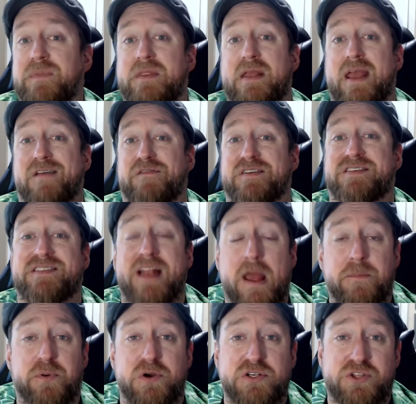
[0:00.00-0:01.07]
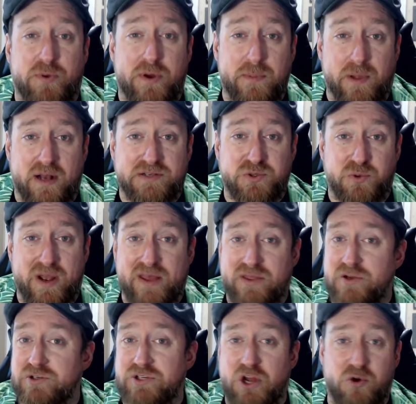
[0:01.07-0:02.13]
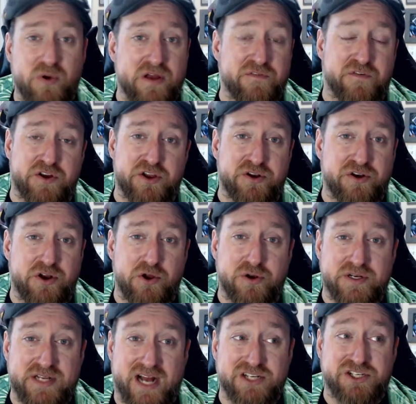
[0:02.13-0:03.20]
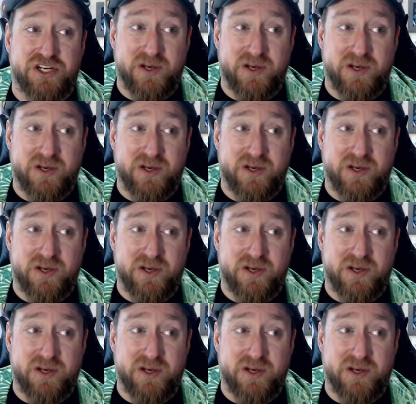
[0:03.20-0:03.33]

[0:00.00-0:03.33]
If a sniper is 3 blocks away, there's no way for you to know to dodge it.